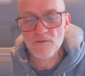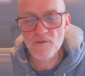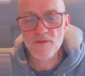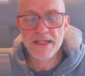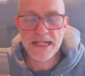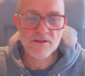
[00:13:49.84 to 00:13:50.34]

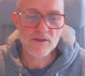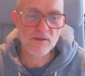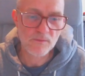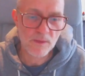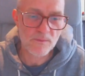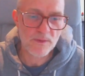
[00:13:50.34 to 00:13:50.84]
later
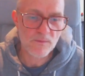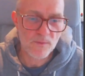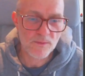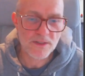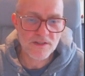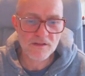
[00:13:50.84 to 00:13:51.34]
when
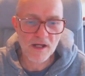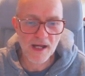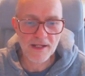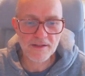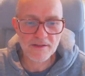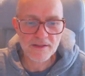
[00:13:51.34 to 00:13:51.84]
we
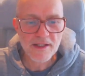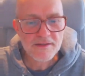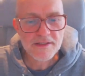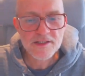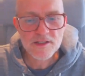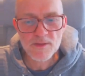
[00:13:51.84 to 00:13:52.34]
design it,
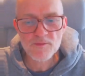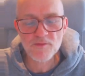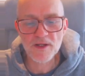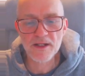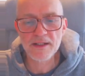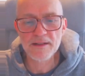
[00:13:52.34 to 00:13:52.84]
that needs to be
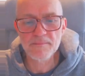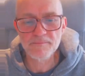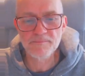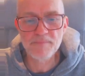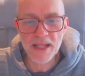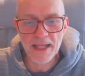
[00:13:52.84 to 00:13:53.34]
fairly
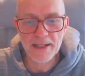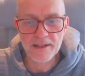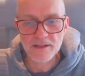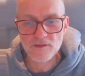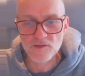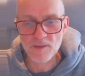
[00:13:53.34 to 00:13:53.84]
big,
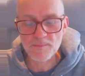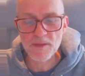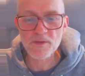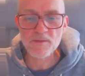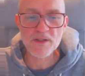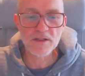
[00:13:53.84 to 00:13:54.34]
so that
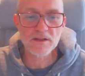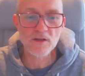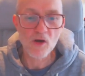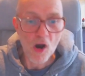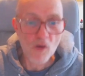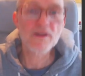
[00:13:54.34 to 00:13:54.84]
people immediately
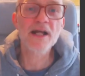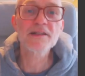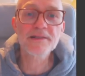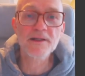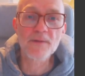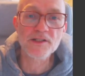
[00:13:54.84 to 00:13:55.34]
know, oh, that's
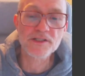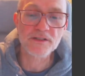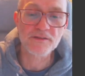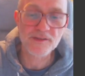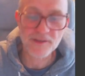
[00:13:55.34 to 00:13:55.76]
the question. So